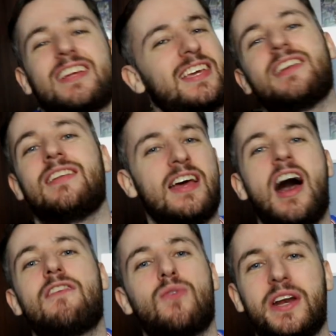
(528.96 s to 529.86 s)
can
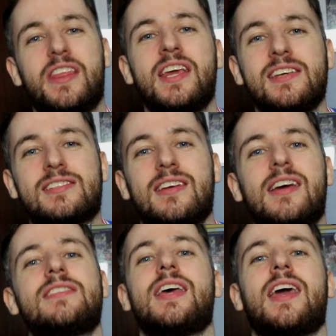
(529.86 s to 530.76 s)
have one of these
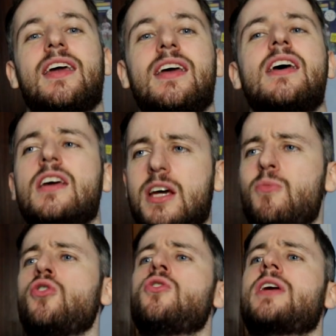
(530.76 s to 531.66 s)
to, come
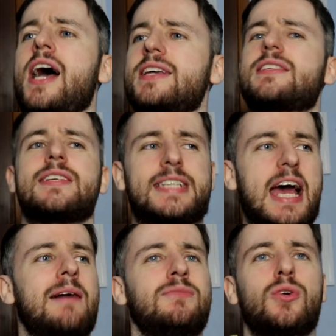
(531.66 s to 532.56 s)
on new guys, let's
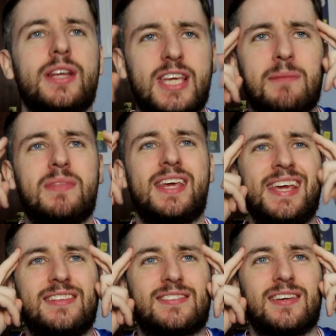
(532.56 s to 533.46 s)
calm down and keep the
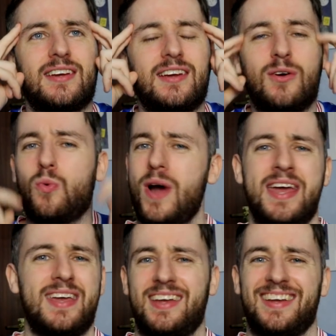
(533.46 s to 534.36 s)
heat. What?
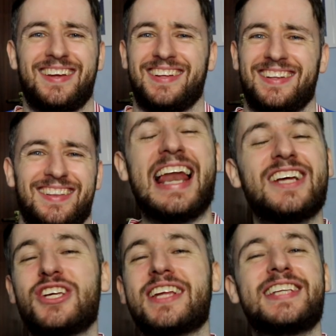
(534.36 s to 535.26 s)
And
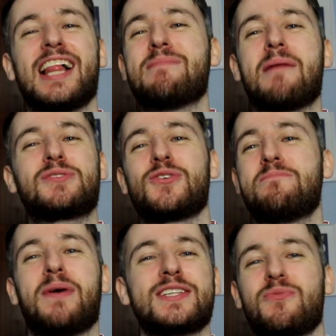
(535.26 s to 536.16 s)
as you can tell, I'm absolutely
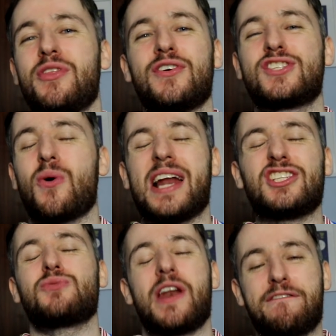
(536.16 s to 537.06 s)
buzzing with the result, and I
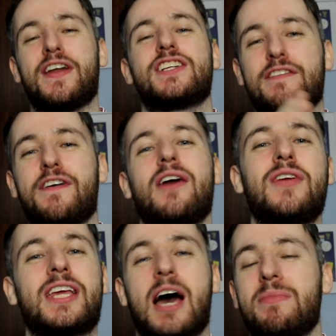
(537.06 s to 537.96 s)
just want to finish the fan
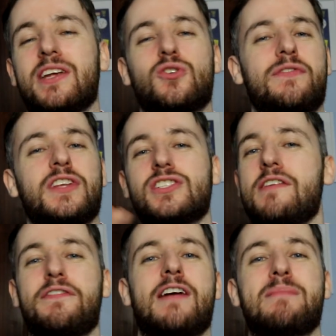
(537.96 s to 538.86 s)
recap there, so if there's
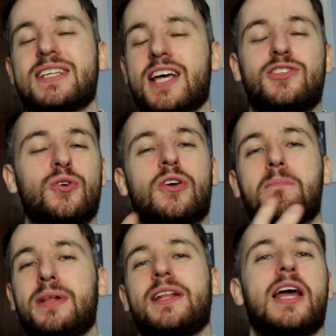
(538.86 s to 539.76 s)
something I missed, I do
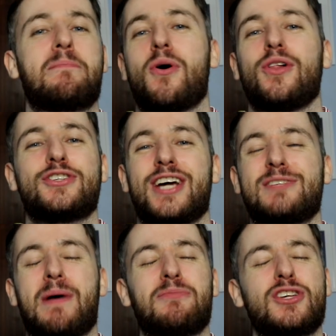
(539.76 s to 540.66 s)
completely apologise,
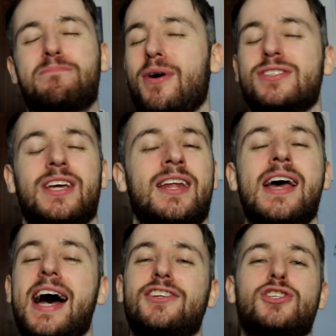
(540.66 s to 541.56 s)
but I'm just buzzing.
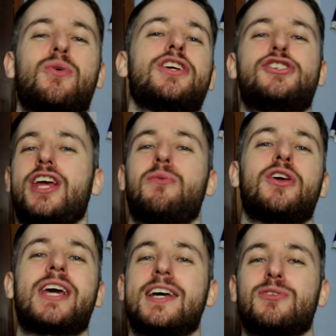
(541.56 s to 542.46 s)
I just want to share it with you
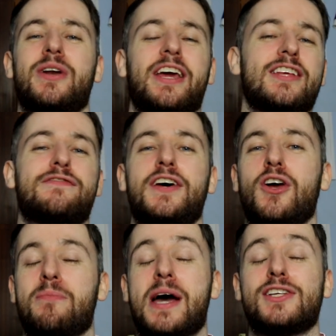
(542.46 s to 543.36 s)
guys. I want to get this video
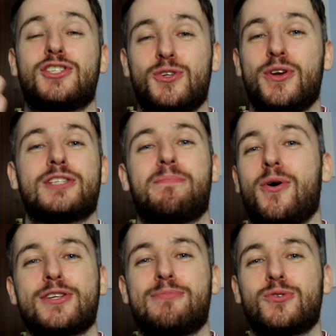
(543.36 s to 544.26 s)
up as soon as
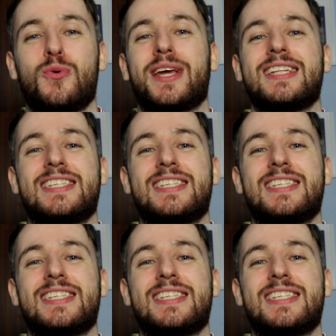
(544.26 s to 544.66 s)
possible so we can